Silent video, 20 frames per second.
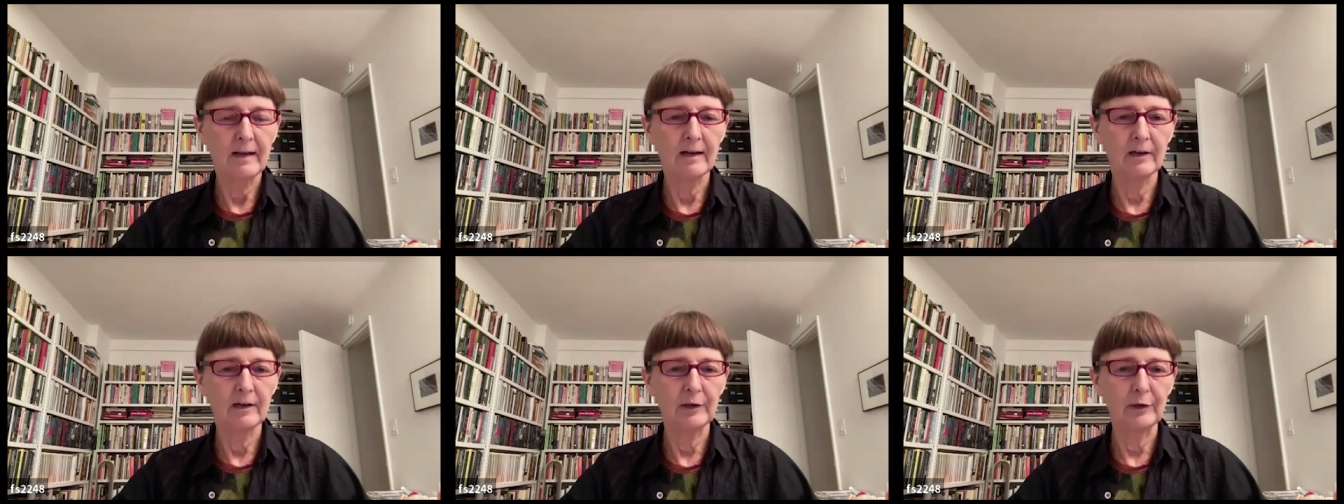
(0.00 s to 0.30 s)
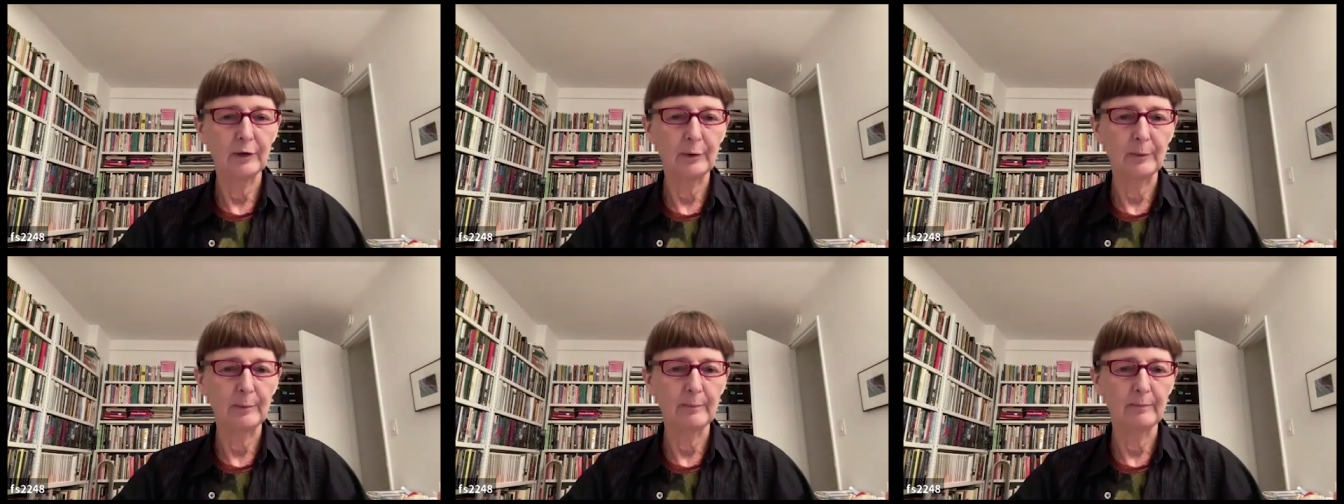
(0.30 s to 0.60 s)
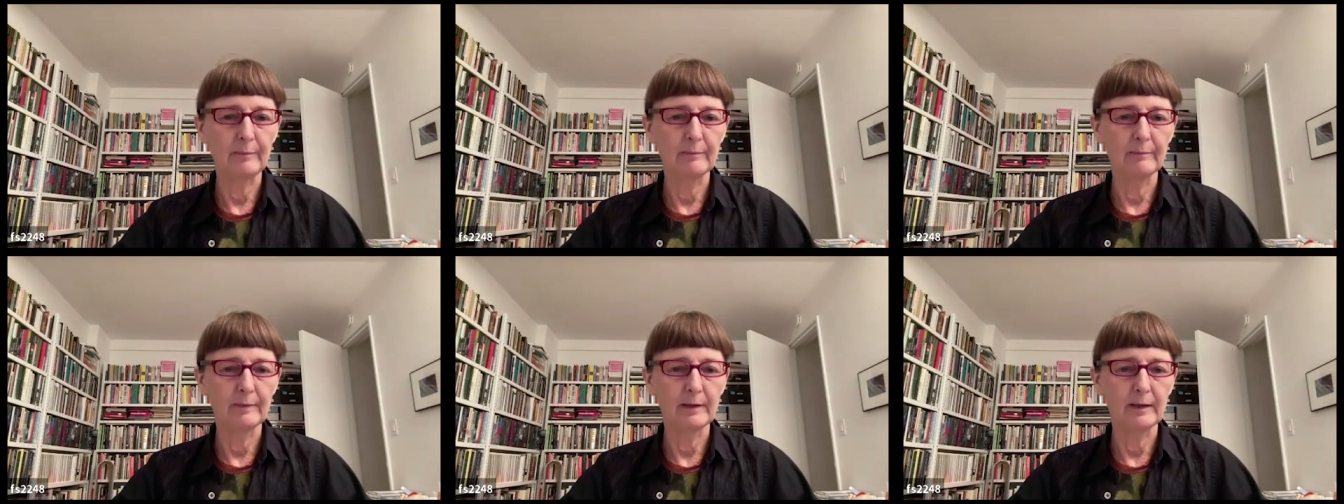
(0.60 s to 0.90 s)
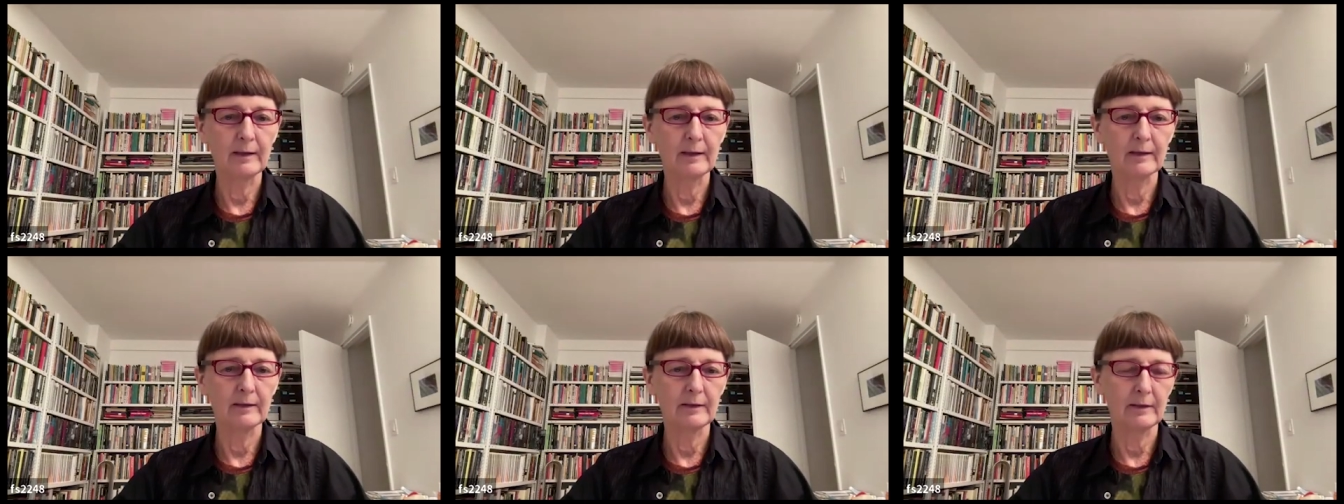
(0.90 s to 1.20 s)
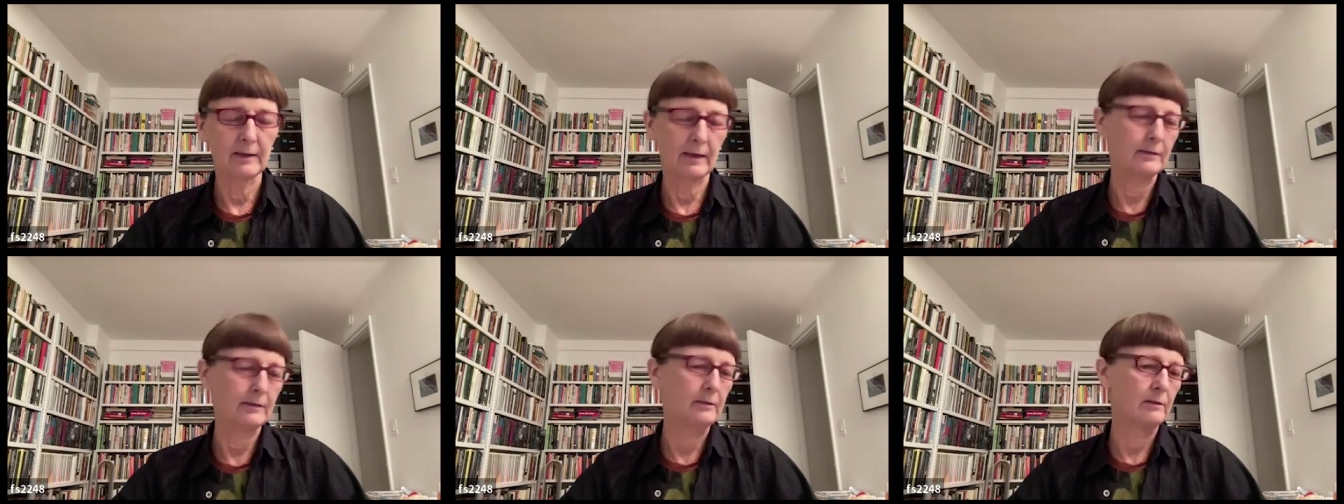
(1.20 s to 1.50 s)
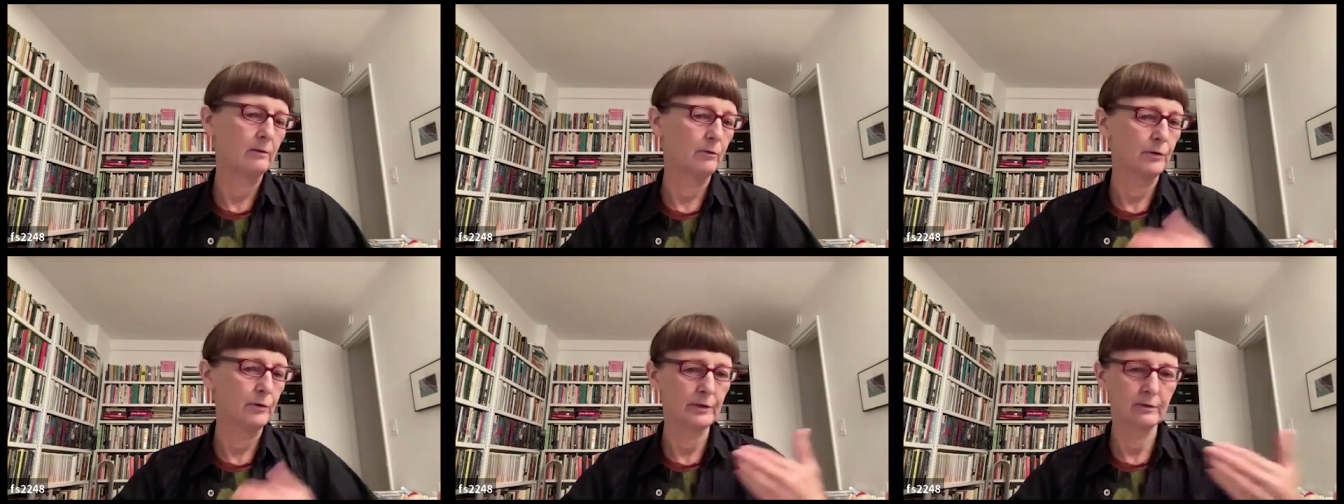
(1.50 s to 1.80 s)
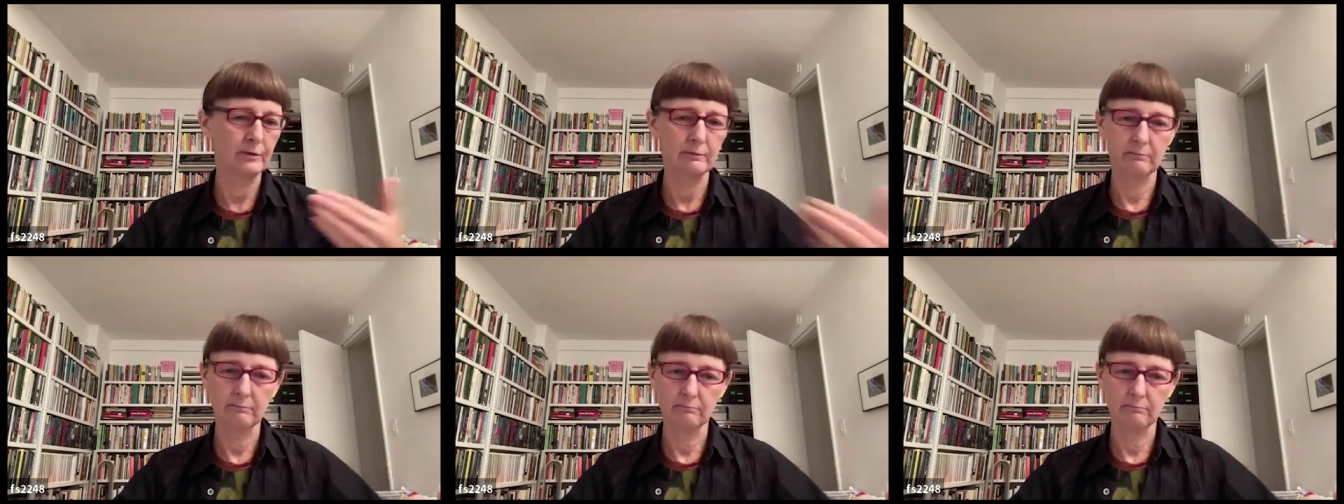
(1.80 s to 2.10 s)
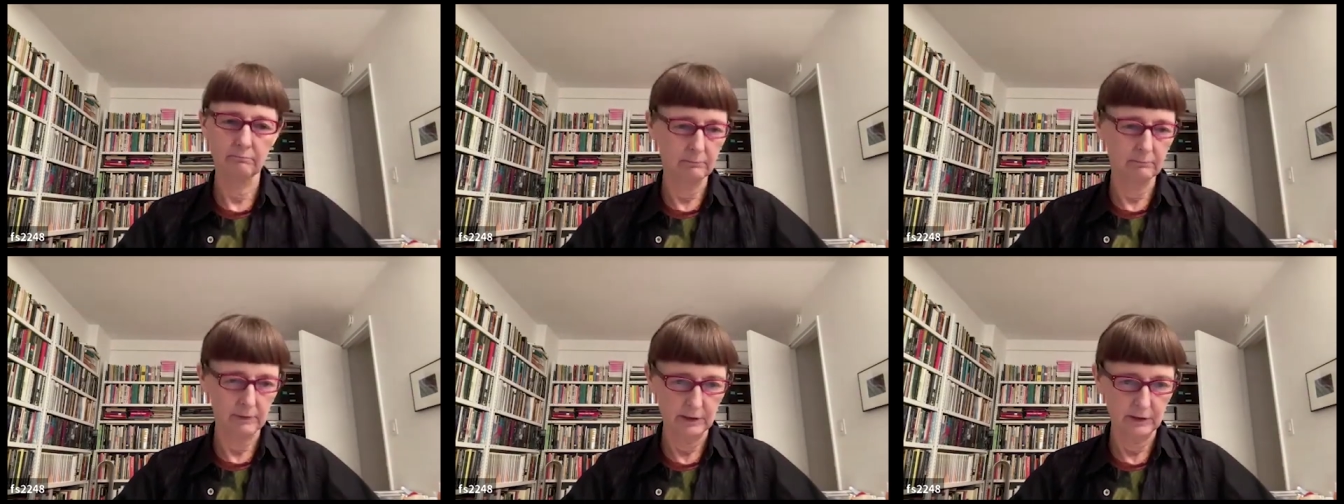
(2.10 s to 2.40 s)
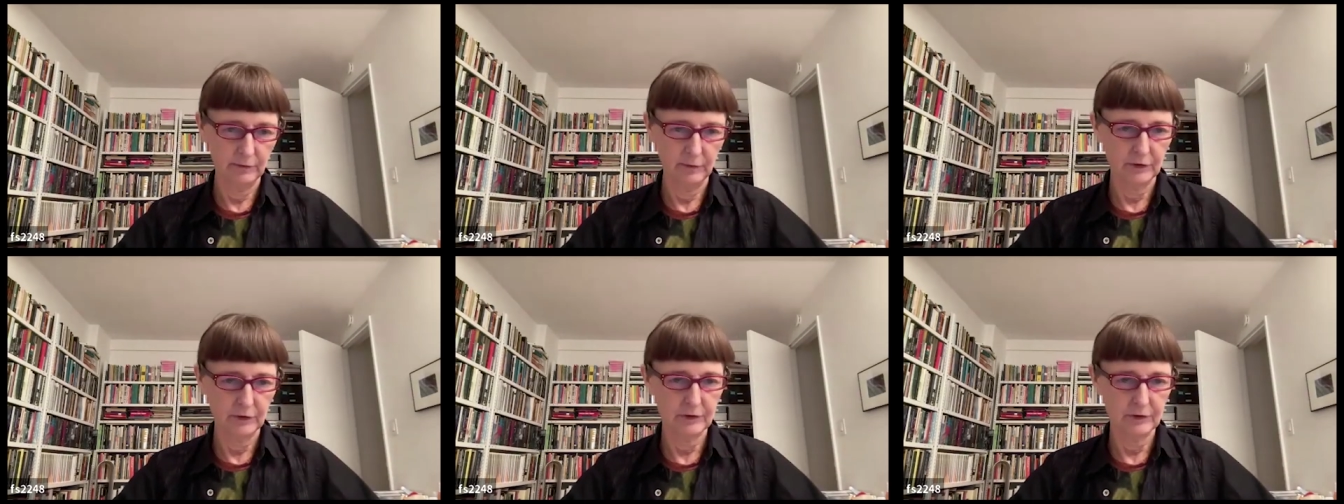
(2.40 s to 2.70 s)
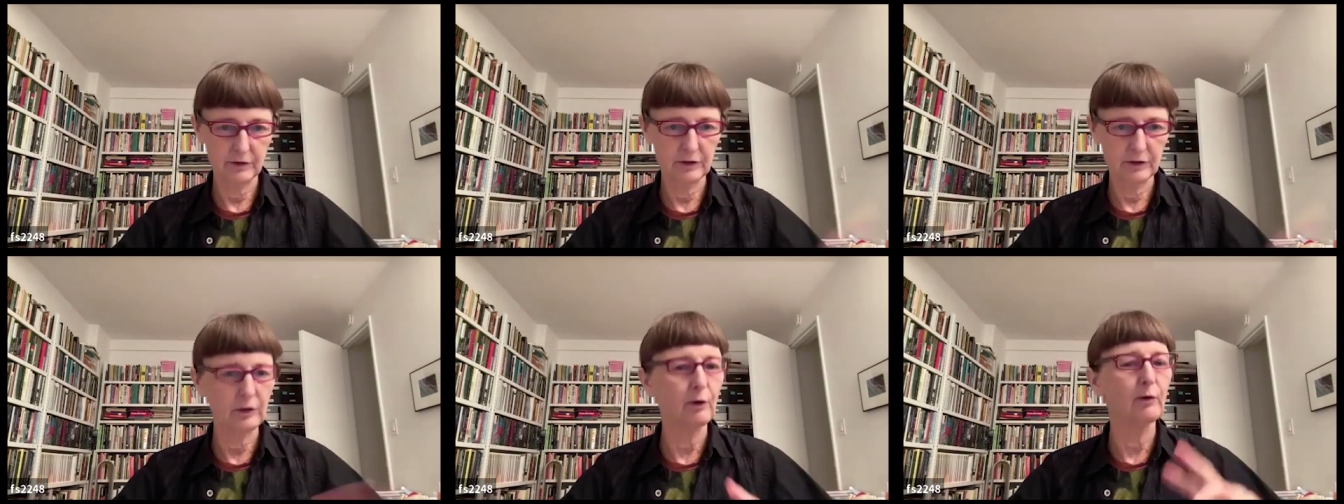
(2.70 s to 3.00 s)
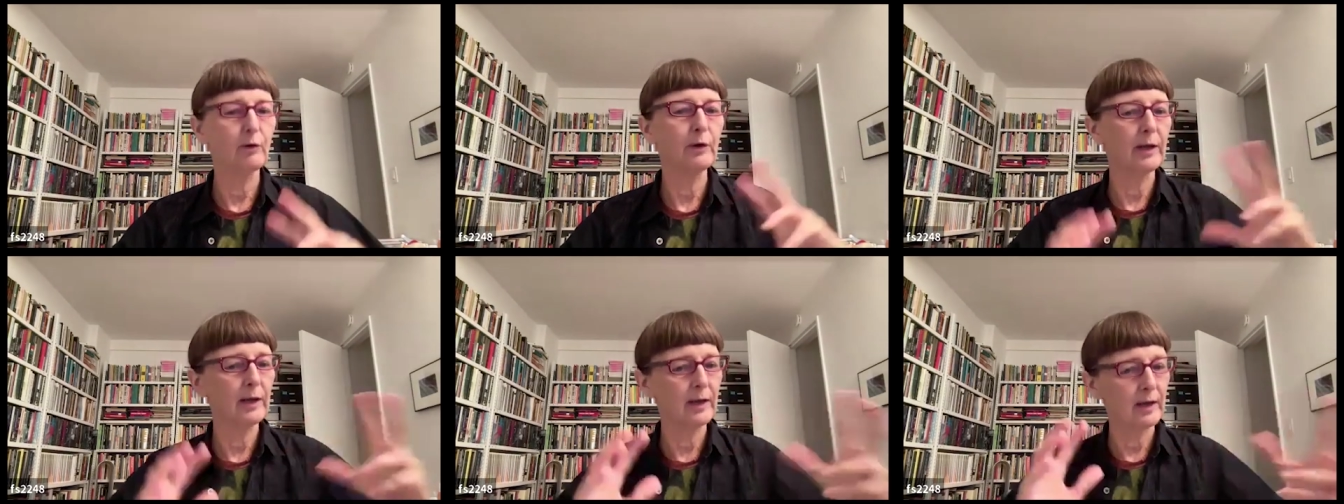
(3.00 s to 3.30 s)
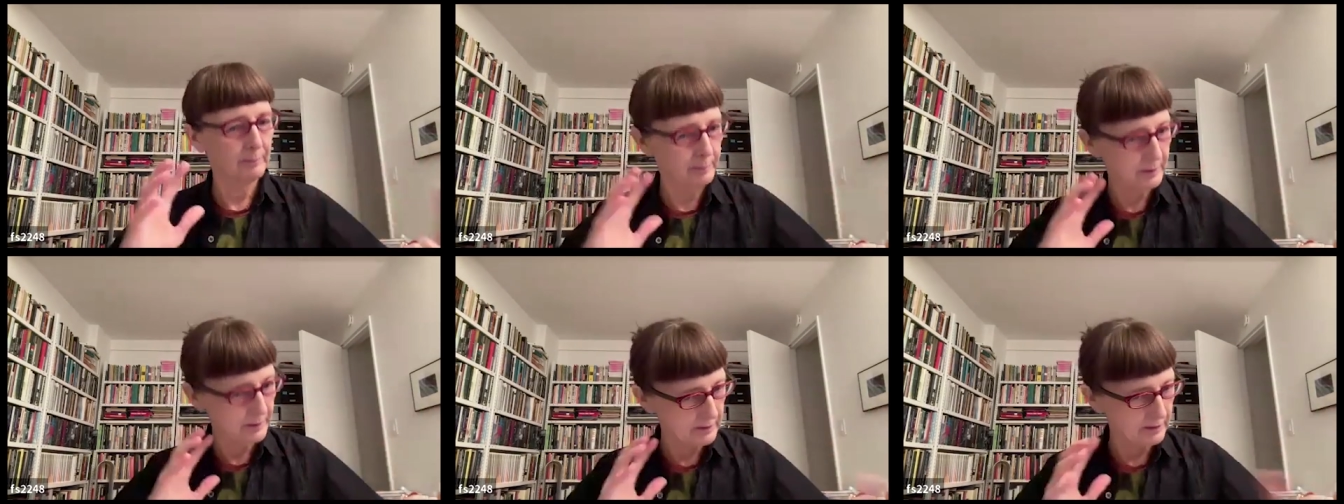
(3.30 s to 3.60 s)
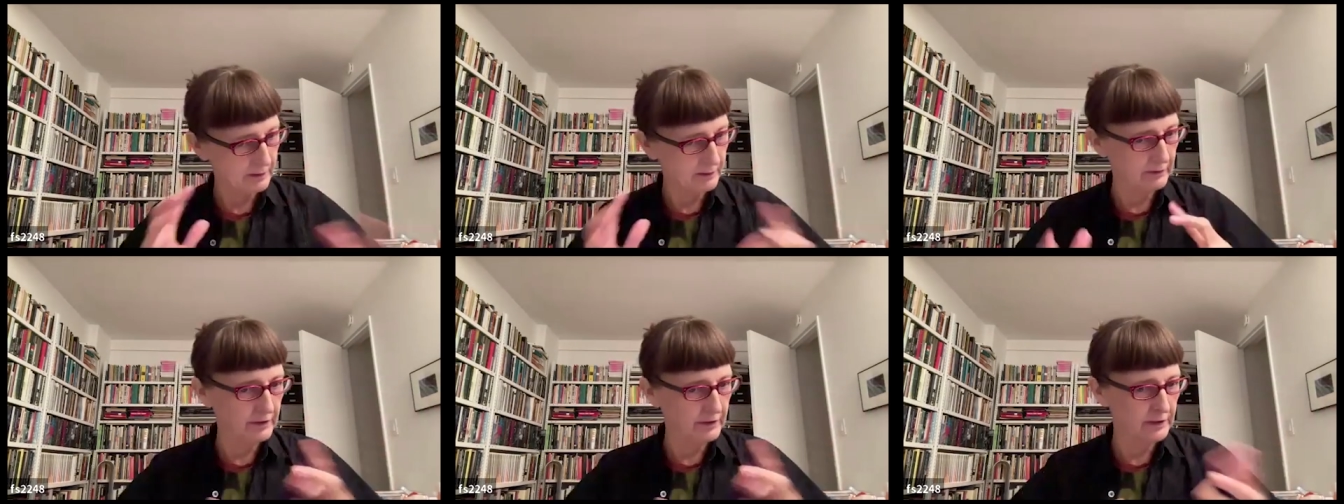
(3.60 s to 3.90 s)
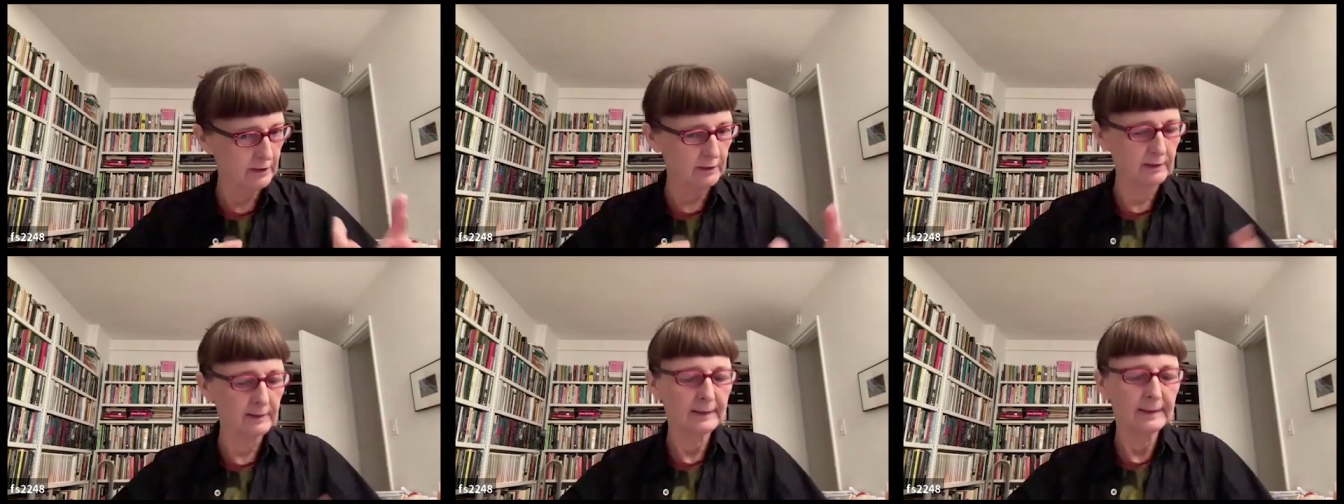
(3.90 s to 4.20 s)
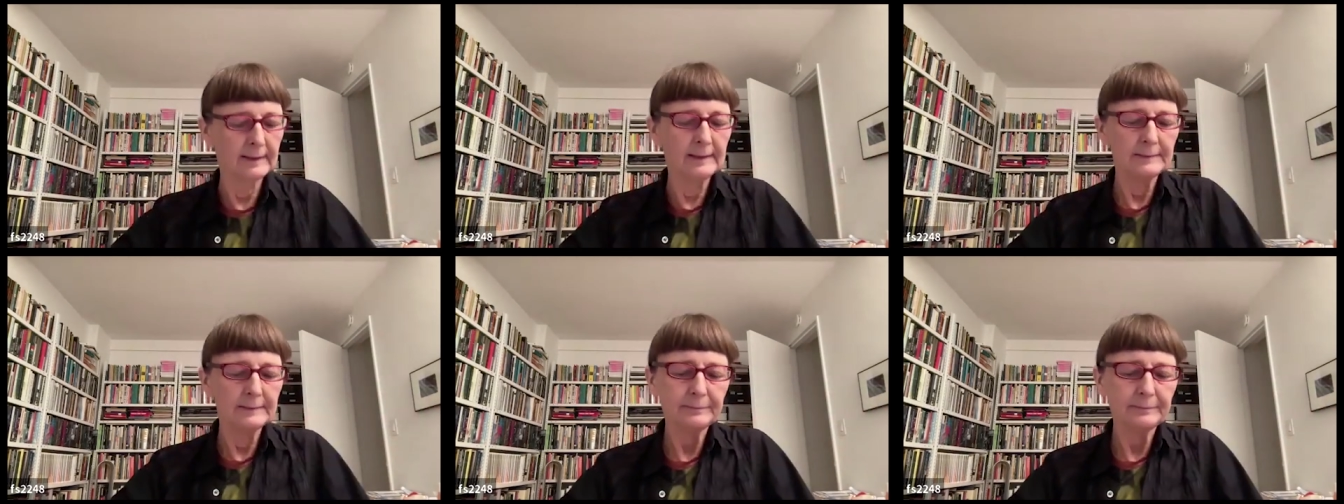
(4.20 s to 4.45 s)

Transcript: um, uh, that hasn't launched his first show yet, but there's a,